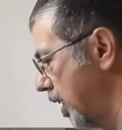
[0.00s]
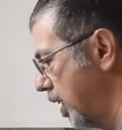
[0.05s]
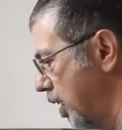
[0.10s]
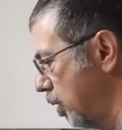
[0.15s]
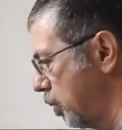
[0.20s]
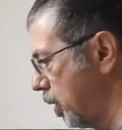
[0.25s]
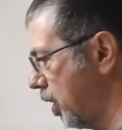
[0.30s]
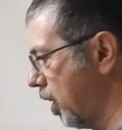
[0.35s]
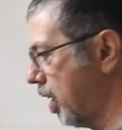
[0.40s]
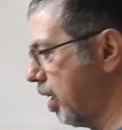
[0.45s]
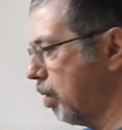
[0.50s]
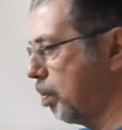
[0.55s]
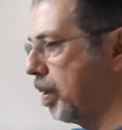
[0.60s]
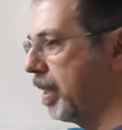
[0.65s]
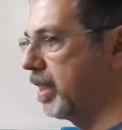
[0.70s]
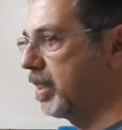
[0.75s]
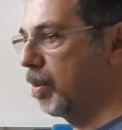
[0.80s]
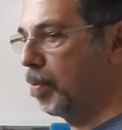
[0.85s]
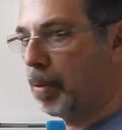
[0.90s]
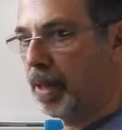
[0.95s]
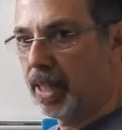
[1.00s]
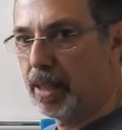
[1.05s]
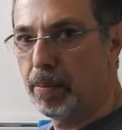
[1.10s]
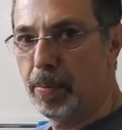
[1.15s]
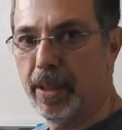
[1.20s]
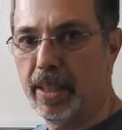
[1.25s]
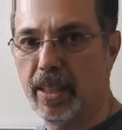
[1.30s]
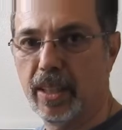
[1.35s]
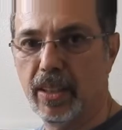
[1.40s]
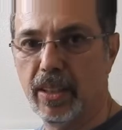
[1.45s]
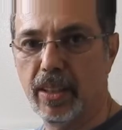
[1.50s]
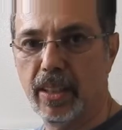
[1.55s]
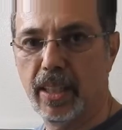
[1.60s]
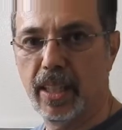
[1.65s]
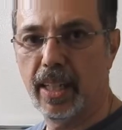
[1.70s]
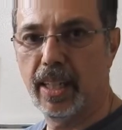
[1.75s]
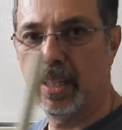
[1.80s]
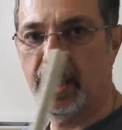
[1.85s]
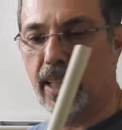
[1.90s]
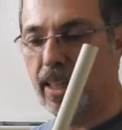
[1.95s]
we got our piece of pipe here,
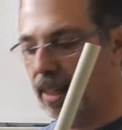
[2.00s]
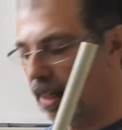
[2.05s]
and then